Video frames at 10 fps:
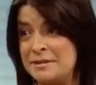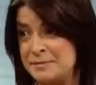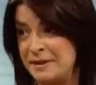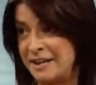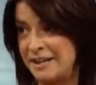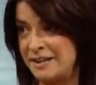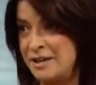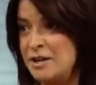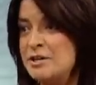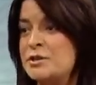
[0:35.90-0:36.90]
is money. Yeah.
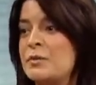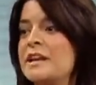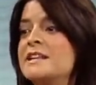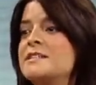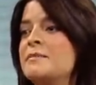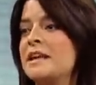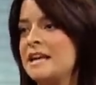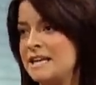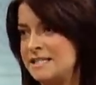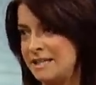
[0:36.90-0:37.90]
So we need something
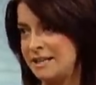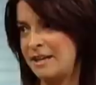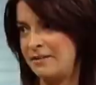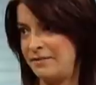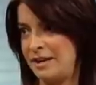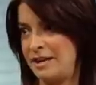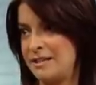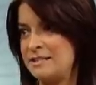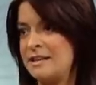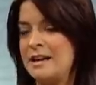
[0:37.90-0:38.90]
easy and
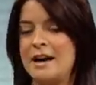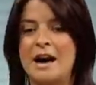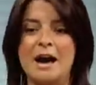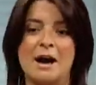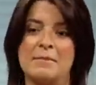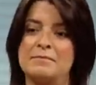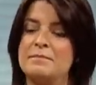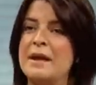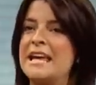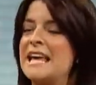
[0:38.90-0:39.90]
convenient. Um,
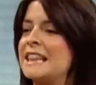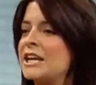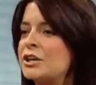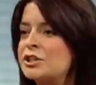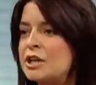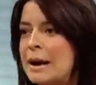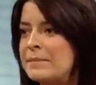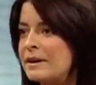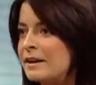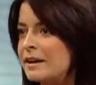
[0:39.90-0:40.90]
making little
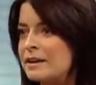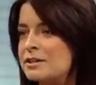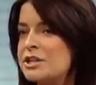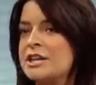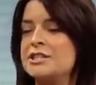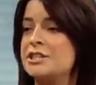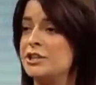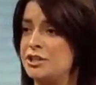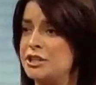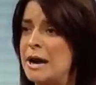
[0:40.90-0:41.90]
shopping changes in
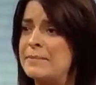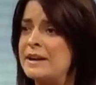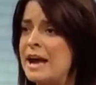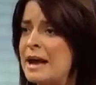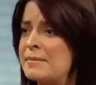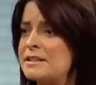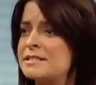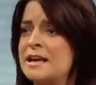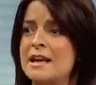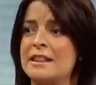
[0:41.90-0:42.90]
your shopping
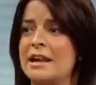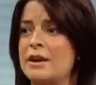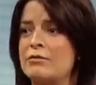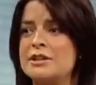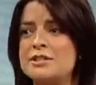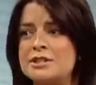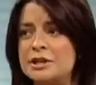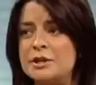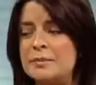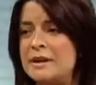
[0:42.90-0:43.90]
habits, like
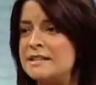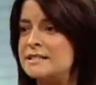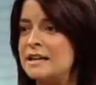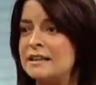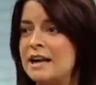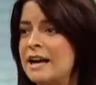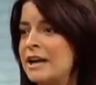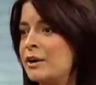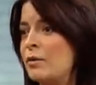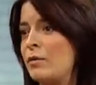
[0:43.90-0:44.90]
researching coupons
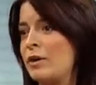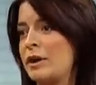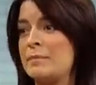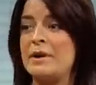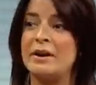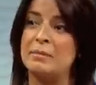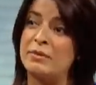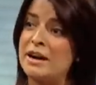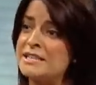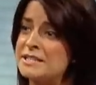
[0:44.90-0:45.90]
online or comparing
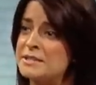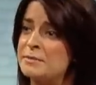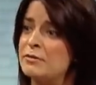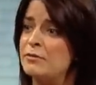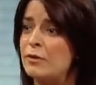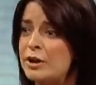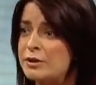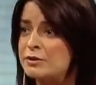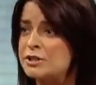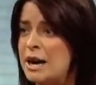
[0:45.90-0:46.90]
prices before
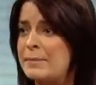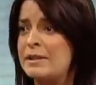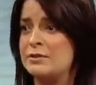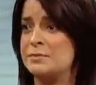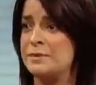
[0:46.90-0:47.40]
you shop on those